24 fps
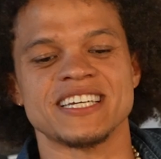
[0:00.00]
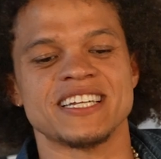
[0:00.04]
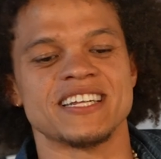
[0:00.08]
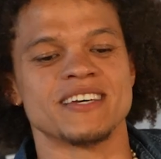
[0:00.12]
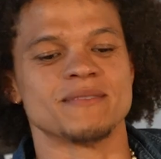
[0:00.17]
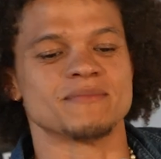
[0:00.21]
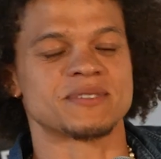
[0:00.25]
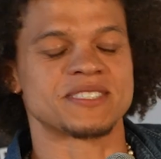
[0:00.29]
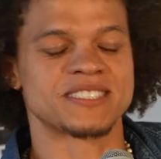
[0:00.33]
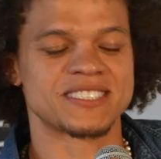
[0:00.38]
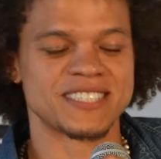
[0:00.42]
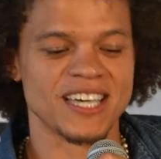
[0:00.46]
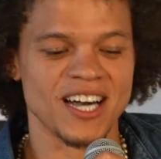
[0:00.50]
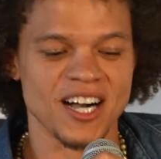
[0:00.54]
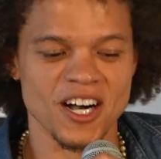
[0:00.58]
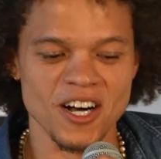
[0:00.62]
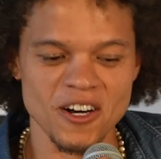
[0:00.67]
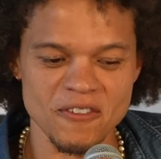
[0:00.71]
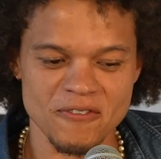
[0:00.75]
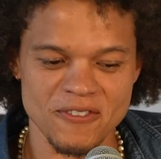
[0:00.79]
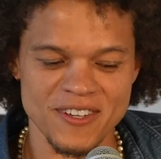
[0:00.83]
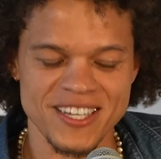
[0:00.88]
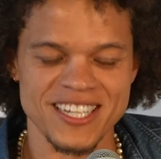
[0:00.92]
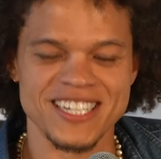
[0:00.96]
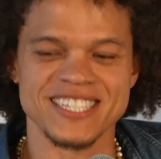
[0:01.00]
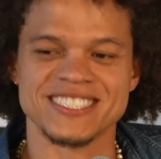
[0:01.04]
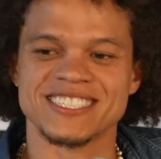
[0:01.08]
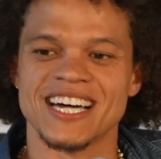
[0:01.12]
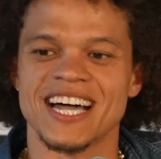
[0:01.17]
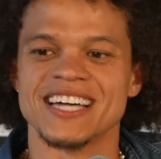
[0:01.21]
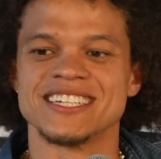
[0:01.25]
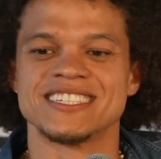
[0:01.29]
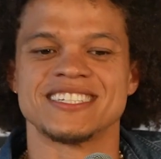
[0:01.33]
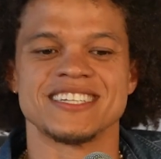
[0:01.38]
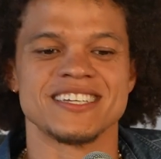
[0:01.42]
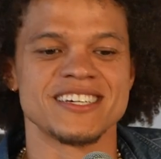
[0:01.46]
in himself and his
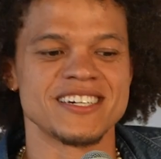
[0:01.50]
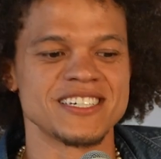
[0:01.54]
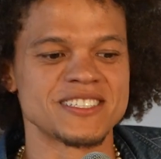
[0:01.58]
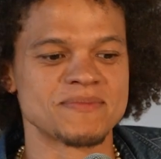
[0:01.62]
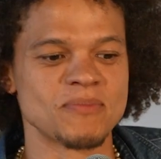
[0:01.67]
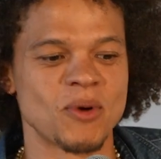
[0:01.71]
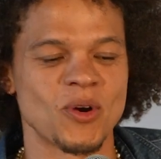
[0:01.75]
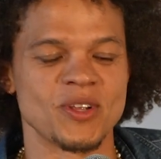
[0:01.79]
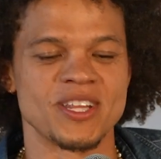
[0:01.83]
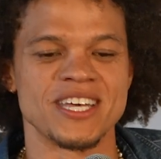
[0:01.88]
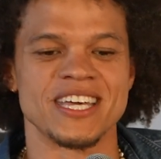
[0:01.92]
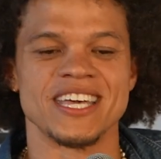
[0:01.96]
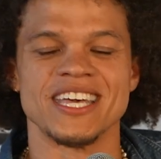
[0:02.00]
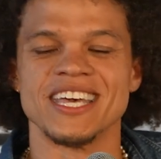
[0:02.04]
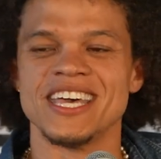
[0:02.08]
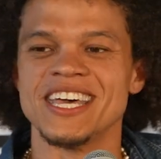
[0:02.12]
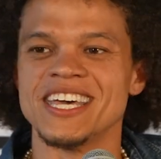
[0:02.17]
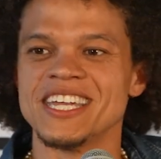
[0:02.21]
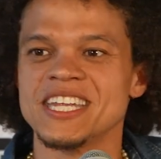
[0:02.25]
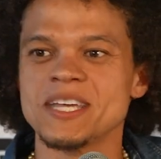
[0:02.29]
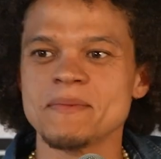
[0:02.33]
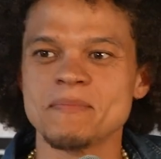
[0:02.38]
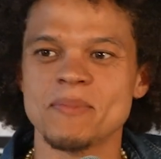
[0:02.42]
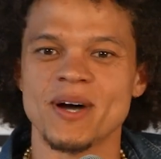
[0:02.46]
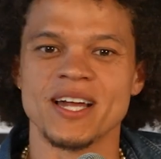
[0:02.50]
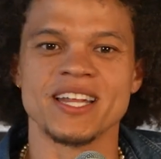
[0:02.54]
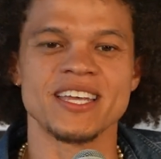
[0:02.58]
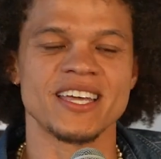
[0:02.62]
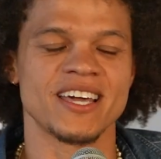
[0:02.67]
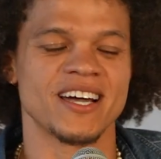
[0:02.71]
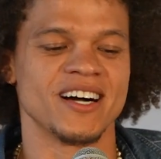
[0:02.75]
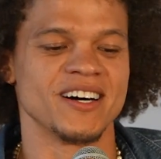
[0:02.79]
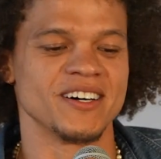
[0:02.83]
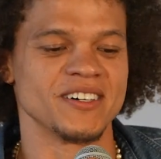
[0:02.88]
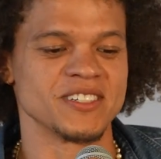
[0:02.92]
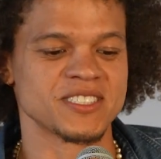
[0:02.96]
ideas more than true.
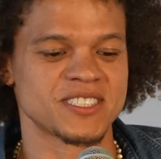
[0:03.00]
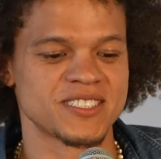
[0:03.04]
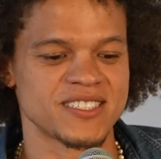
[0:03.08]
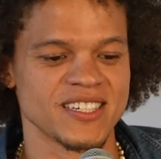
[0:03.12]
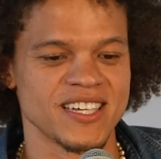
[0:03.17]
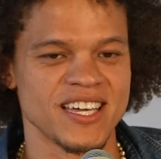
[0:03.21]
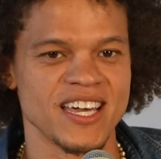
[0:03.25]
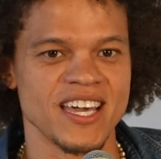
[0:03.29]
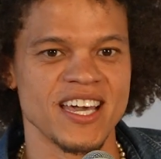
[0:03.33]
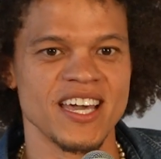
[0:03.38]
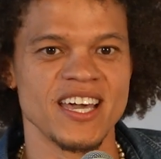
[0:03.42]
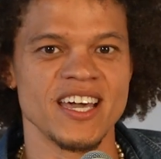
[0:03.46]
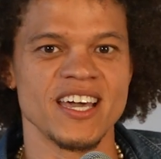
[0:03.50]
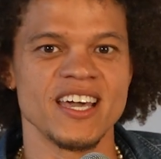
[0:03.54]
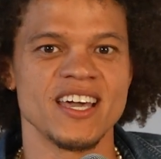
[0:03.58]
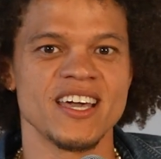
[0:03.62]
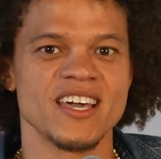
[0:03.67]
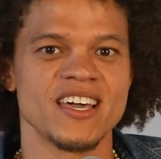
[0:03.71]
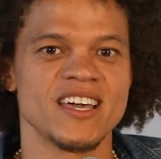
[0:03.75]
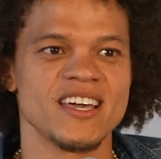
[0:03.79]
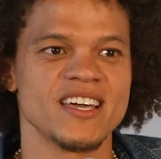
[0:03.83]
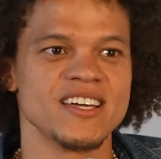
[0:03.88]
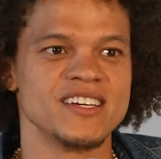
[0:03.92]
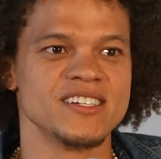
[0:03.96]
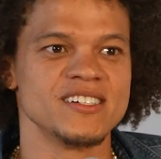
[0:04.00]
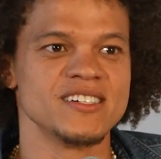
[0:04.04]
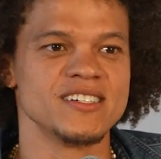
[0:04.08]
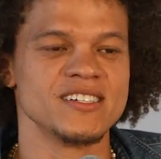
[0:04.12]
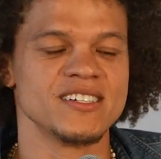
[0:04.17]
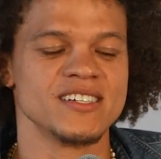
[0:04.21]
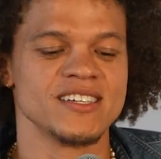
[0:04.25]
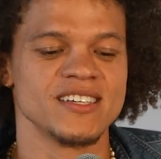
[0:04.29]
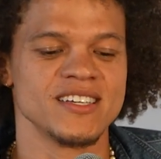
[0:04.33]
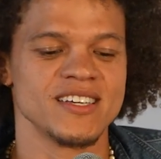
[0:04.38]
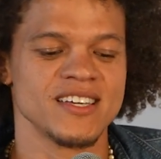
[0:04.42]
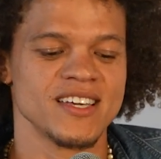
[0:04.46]
anybody else.
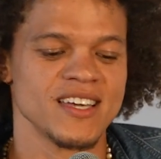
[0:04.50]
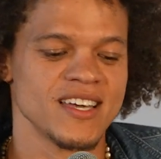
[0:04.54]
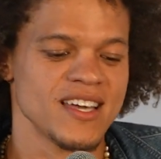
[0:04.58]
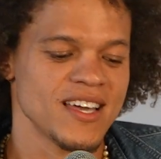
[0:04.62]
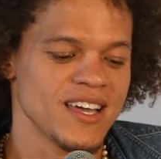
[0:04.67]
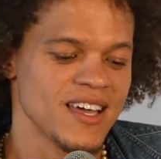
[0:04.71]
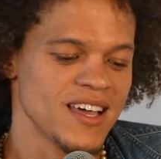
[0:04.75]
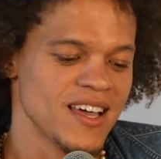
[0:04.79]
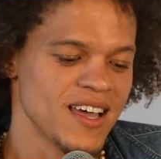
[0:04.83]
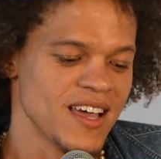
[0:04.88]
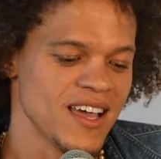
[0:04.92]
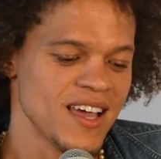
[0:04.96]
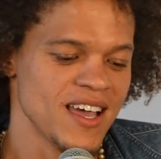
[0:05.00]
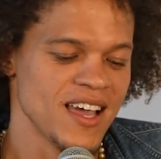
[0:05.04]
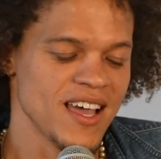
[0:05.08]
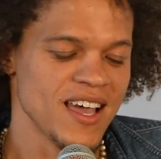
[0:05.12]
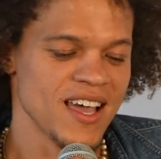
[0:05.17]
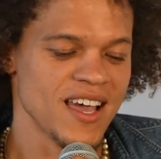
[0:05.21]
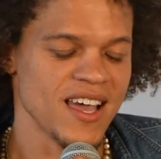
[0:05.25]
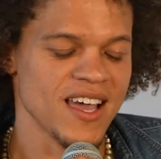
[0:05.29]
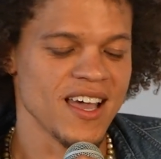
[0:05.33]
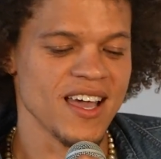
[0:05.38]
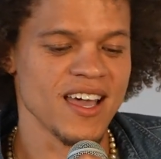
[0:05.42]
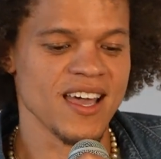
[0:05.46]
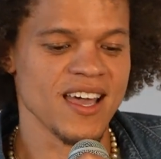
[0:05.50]
No matter what.